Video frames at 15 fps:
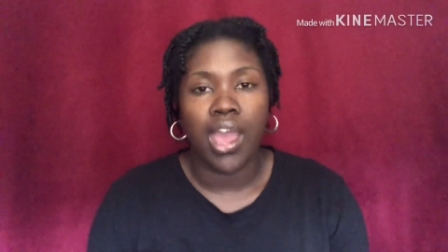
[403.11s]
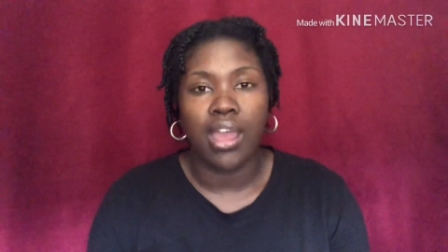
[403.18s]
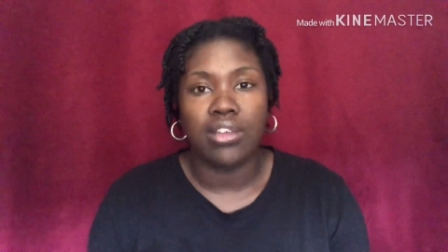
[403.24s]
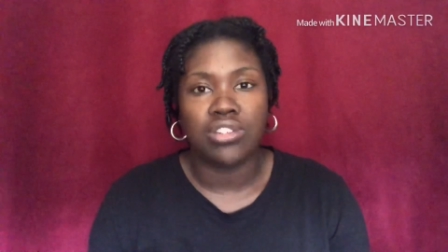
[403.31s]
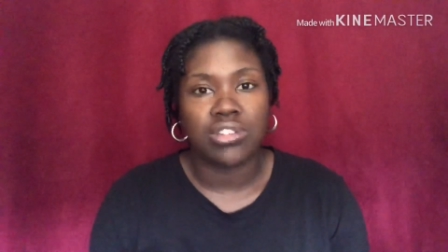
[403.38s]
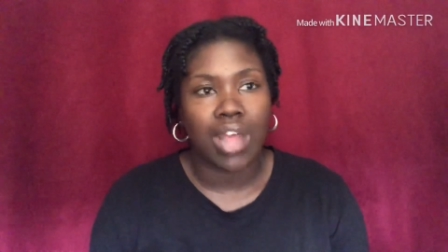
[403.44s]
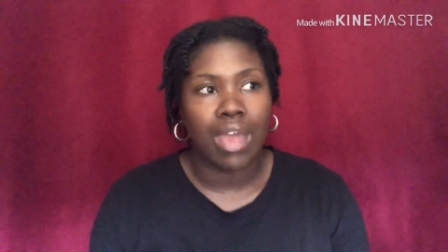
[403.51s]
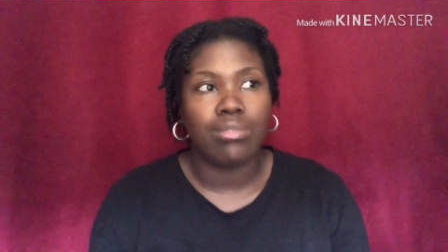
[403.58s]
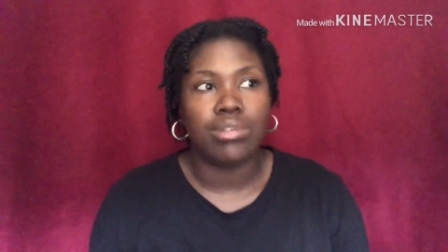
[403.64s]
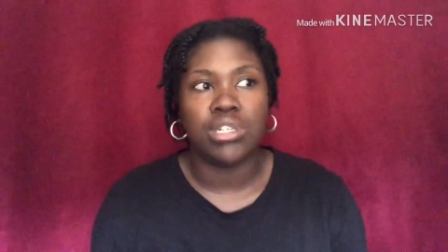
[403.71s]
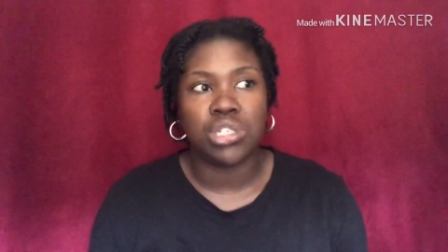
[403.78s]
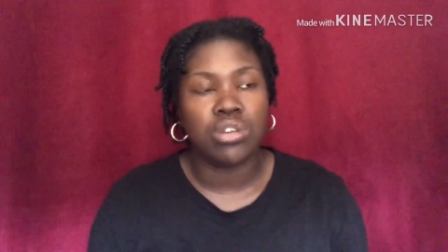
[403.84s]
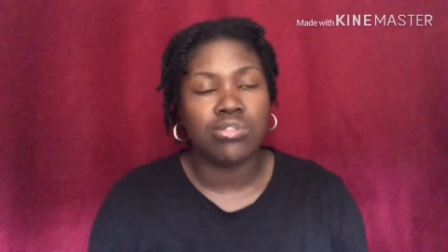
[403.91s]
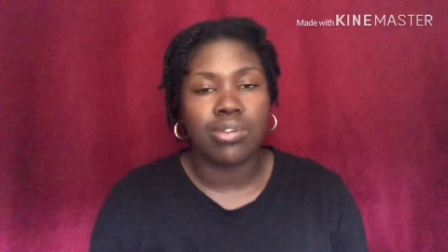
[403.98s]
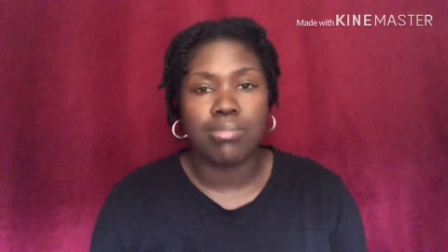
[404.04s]
Just like with the
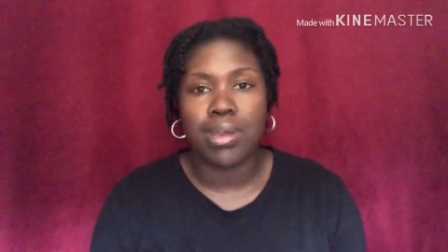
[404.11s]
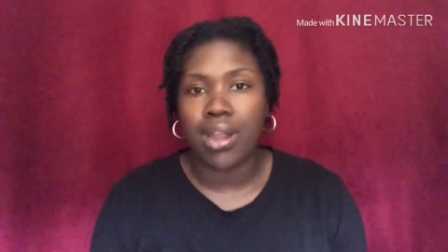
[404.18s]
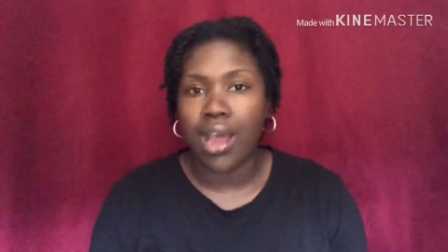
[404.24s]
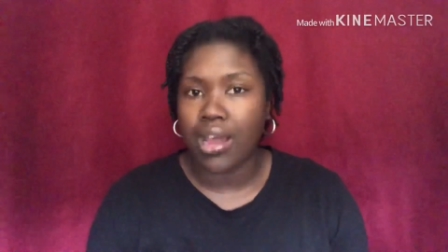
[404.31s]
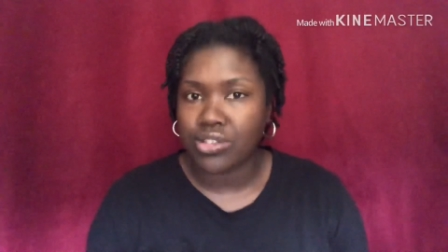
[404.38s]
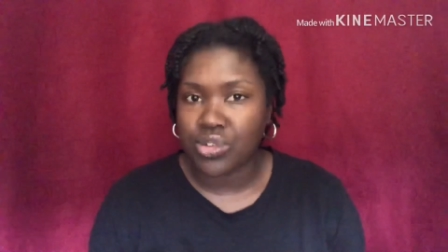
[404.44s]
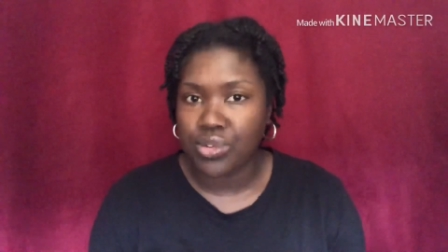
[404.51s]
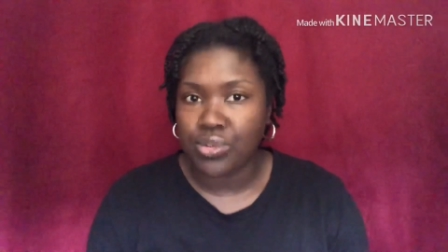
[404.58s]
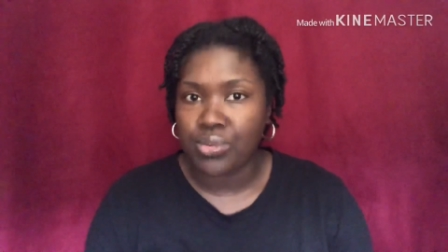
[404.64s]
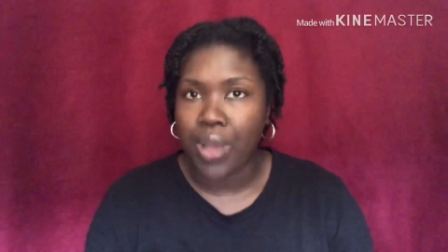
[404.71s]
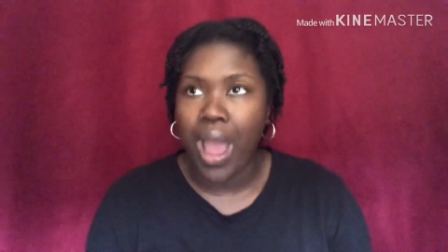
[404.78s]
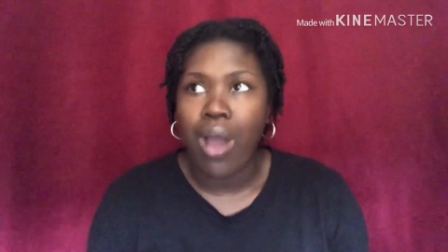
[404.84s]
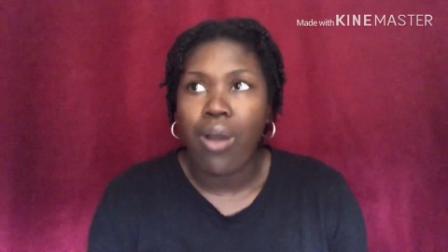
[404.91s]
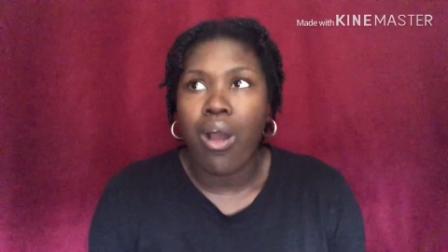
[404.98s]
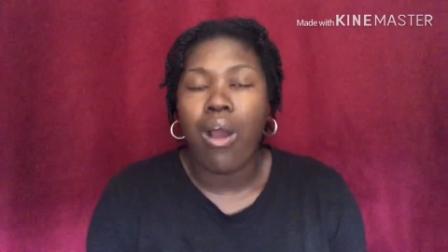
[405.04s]
children being out of school,
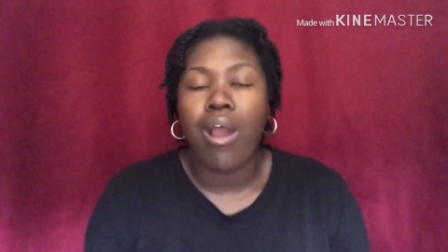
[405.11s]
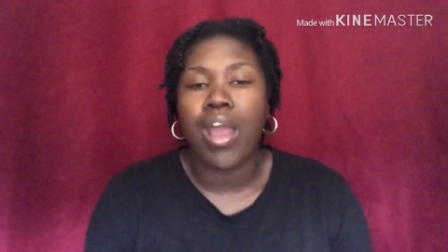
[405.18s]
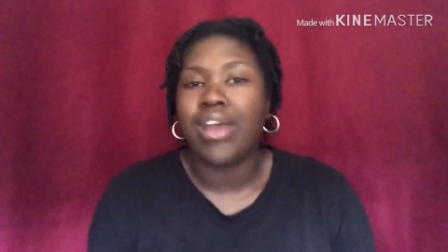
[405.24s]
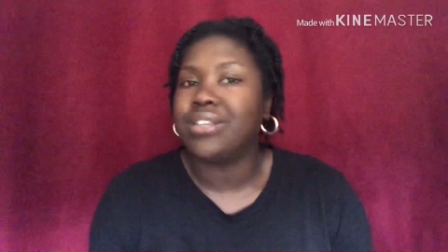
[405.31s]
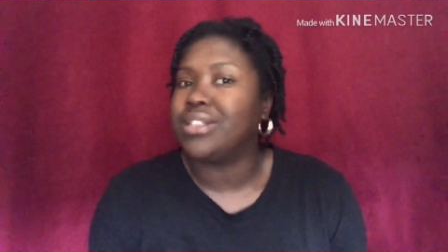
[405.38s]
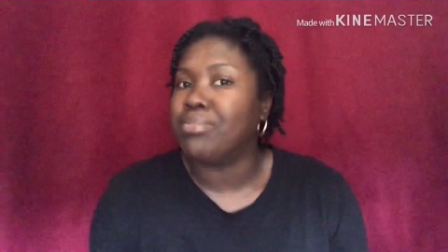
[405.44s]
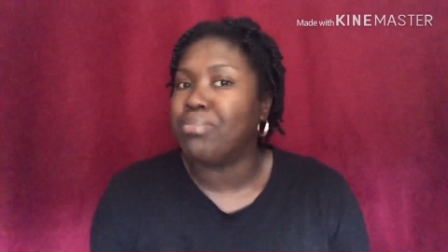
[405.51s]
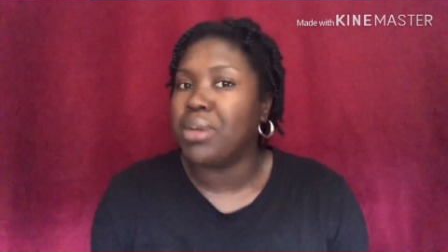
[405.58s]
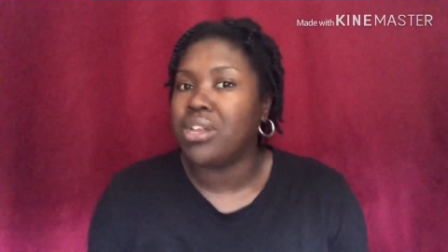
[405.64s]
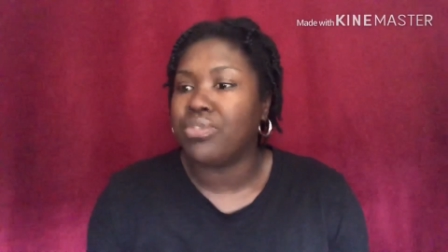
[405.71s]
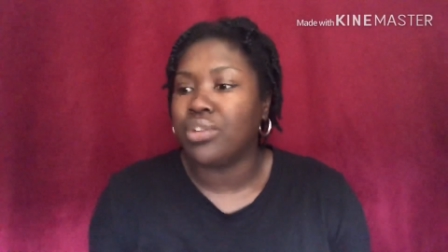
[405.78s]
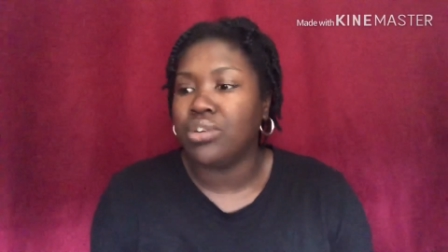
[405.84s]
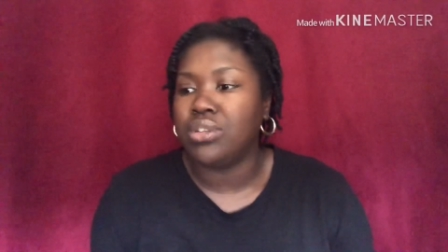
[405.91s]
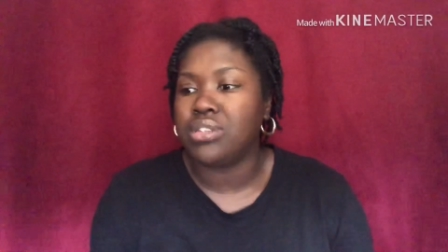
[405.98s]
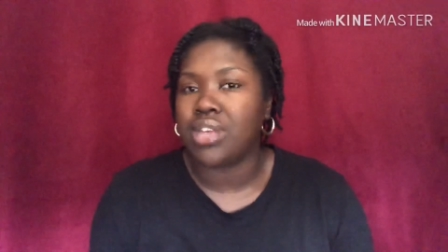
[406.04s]
how hard has it been for
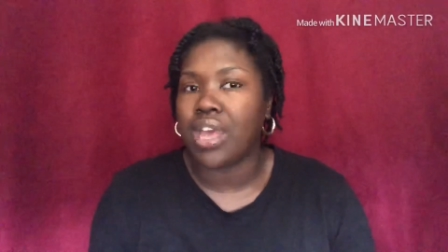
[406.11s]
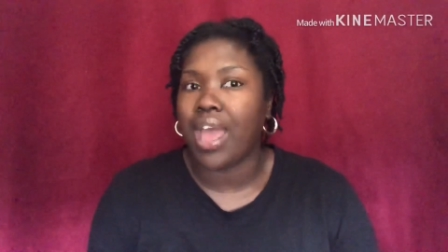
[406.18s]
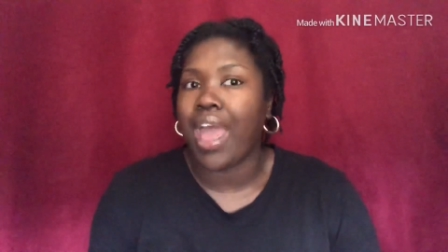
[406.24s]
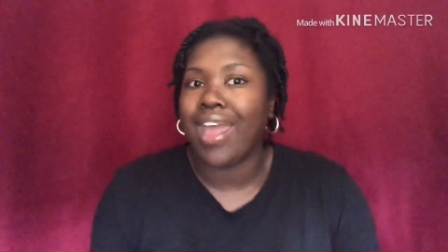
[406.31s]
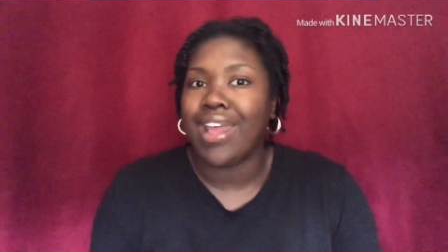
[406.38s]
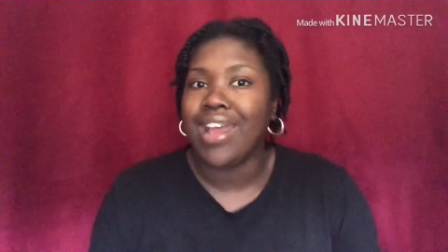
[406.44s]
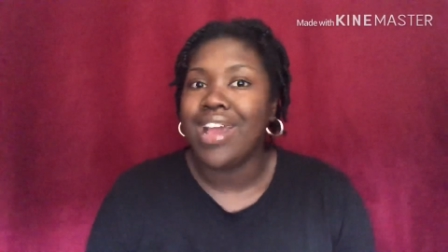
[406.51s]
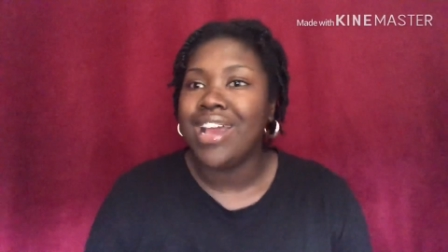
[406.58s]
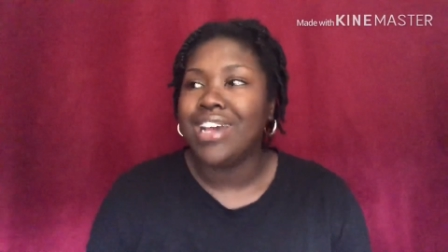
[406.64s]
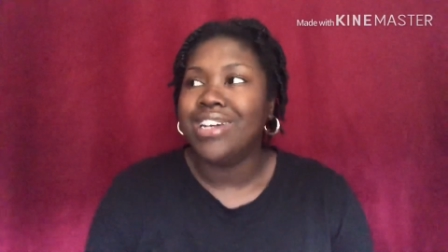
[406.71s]
you to say, hey,